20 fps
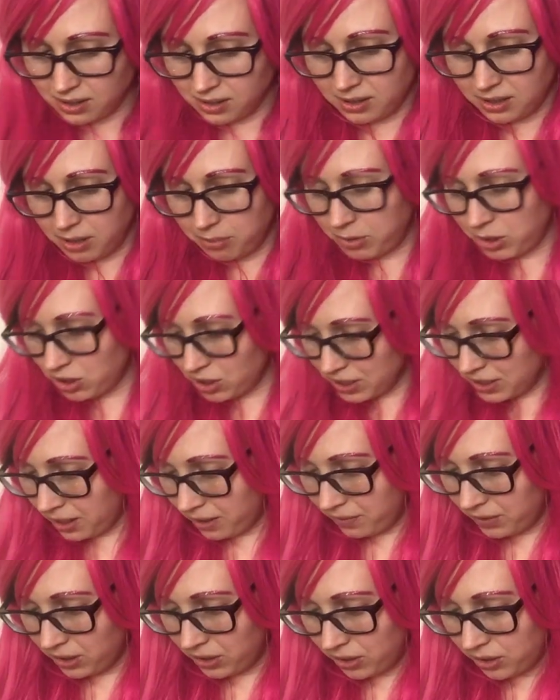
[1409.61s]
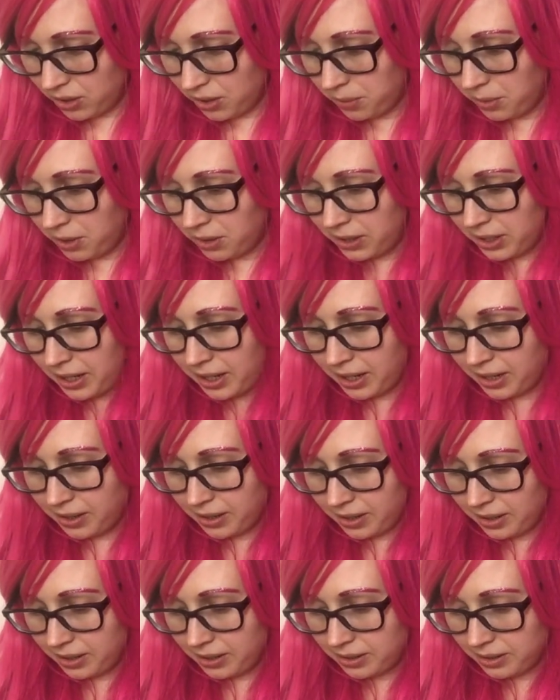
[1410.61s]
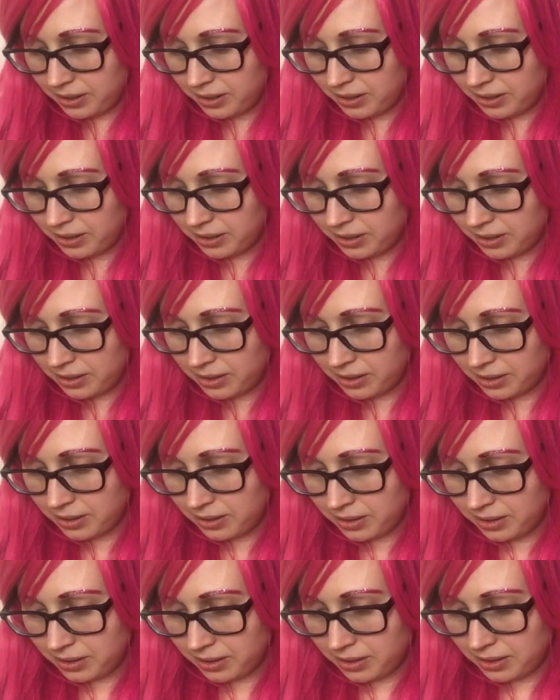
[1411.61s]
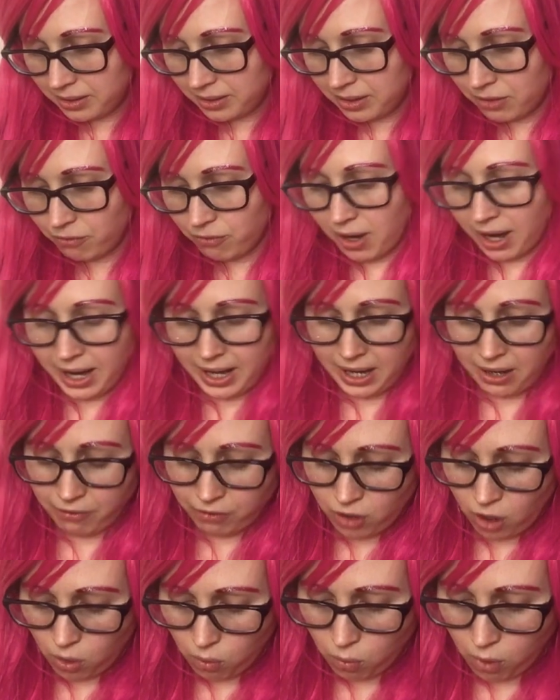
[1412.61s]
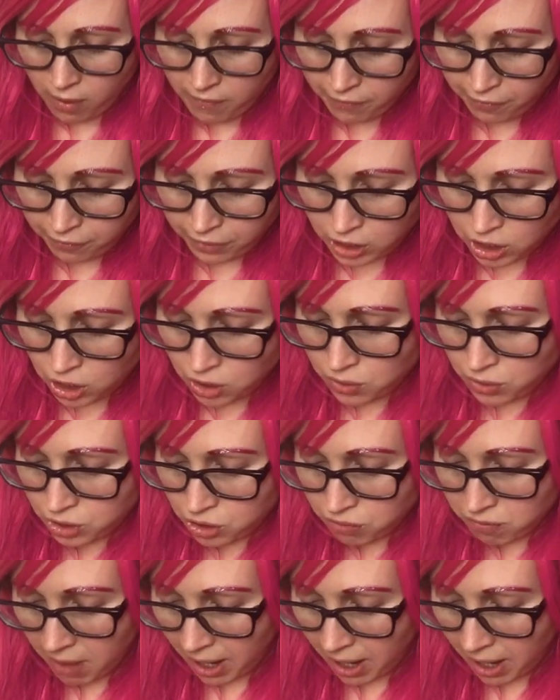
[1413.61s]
Let me just have a look at what they are. Right, I've got one for you to